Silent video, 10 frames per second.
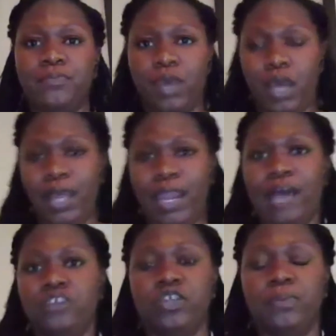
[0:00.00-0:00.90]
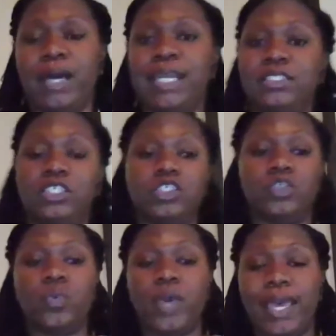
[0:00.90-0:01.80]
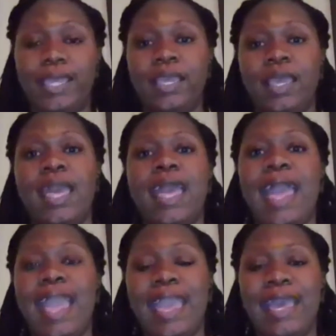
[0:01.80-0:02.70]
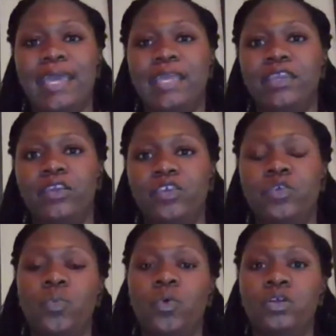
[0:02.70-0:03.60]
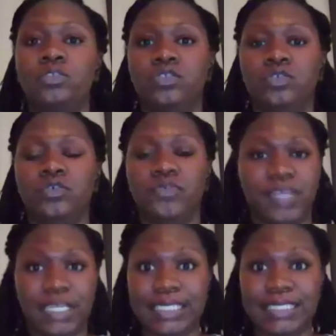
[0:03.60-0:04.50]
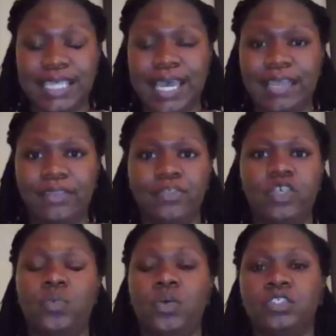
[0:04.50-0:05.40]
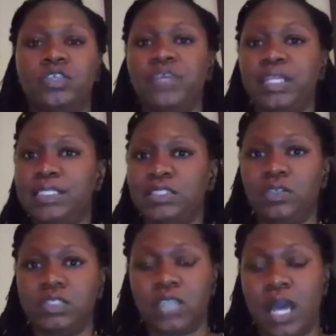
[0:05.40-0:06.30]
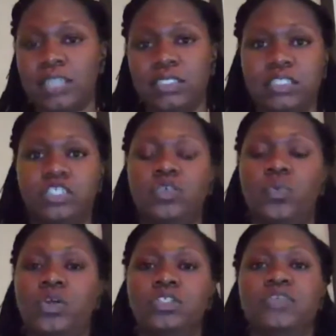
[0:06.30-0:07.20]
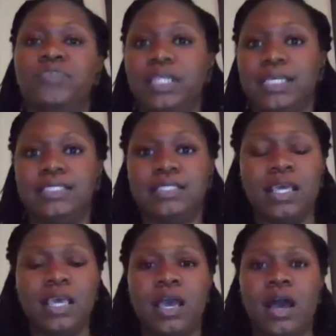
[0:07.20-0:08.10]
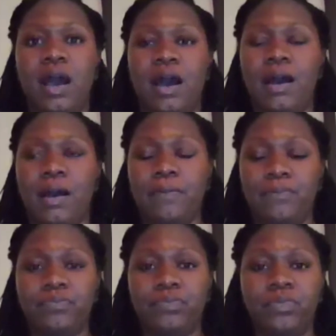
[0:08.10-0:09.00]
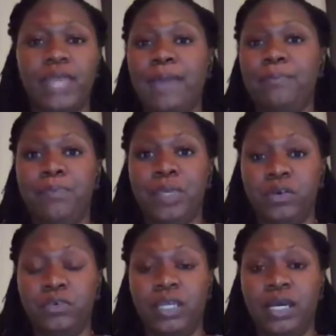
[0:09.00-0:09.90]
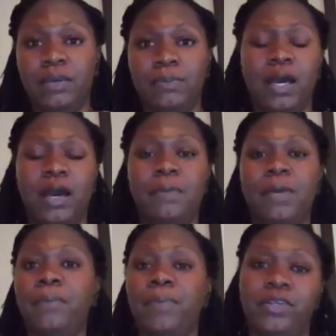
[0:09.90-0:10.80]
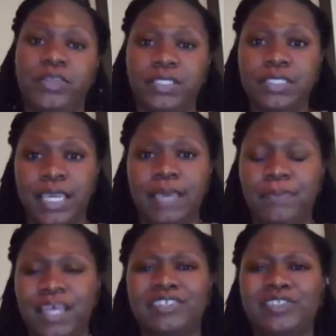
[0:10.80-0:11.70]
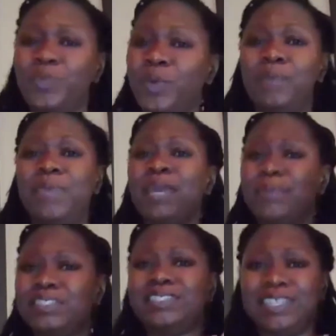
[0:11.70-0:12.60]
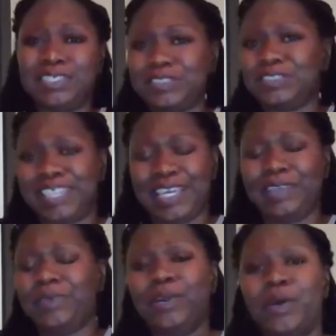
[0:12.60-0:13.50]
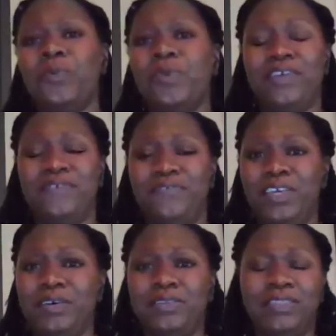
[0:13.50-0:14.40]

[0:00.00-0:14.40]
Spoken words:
allows your body to sweat, and you want to release that. You want to release those toxins. You want to release that buildup up under your skin, because you want to be able to touch your skin. You don't want to feel the